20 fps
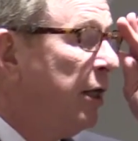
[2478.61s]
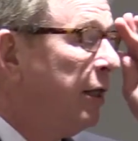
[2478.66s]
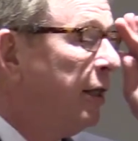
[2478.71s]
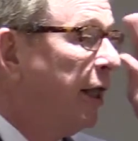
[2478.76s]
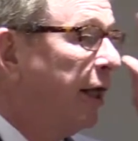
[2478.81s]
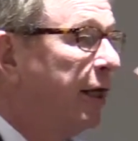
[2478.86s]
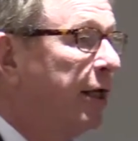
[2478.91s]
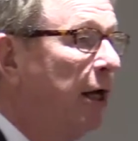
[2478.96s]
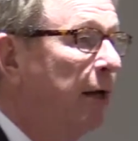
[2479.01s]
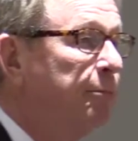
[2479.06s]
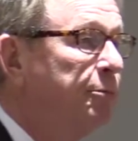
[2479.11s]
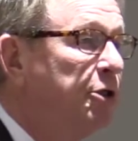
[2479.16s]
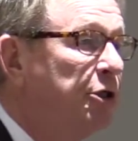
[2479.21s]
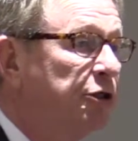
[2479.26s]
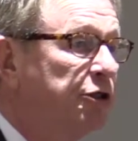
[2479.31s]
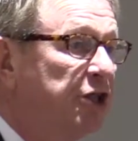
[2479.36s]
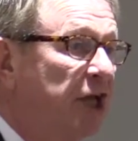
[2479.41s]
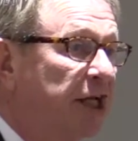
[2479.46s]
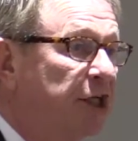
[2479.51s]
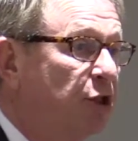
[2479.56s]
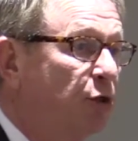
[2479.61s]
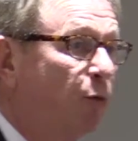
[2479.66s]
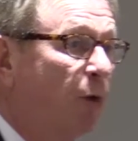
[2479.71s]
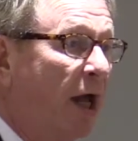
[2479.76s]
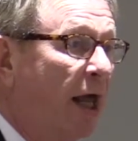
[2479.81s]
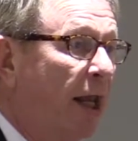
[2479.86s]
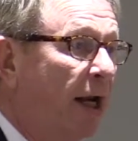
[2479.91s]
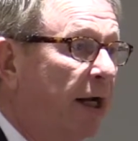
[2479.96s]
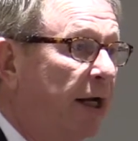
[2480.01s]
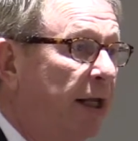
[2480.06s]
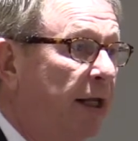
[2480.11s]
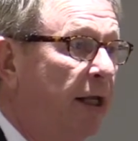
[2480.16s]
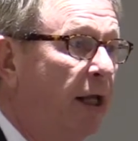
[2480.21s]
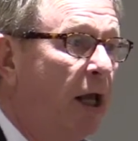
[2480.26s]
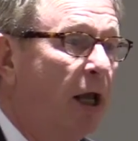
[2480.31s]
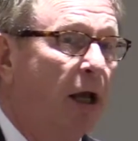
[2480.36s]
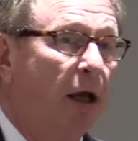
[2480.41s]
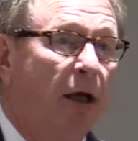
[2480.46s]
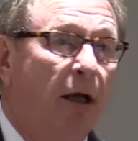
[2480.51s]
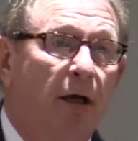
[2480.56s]
that comes in sexuality.
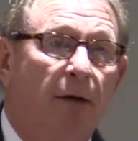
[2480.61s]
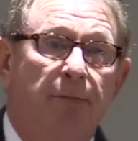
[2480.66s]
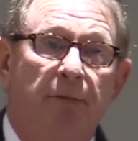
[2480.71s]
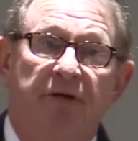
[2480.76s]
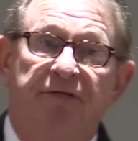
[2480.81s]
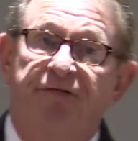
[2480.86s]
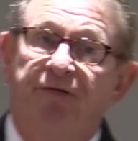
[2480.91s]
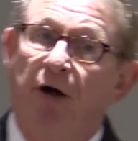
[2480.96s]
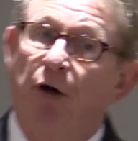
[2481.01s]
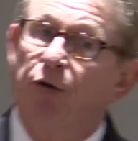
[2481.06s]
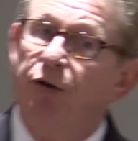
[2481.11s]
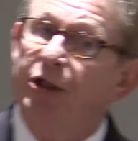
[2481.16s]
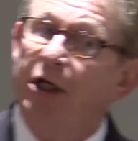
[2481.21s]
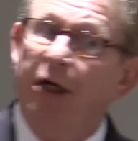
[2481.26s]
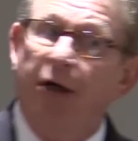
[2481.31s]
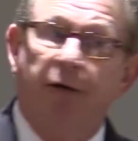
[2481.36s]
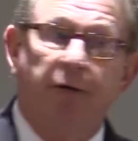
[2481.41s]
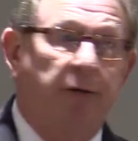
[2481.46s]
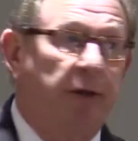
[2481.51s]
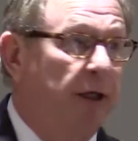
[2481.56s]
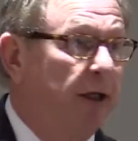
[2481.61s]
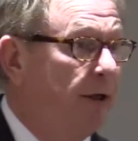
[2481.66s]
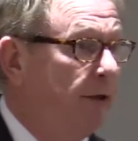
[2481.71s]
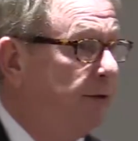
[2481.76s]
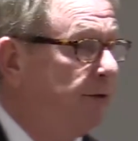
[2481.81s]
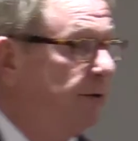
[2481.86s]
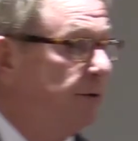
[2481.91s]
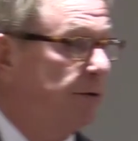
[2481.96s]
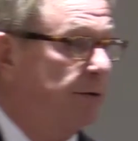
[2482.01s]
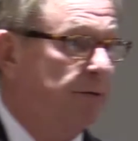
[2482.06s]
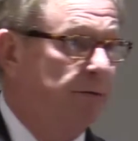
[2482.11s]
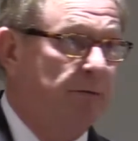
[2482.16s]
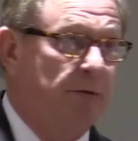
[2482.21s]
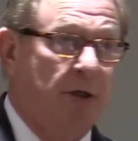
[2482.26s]
But folks, hear this.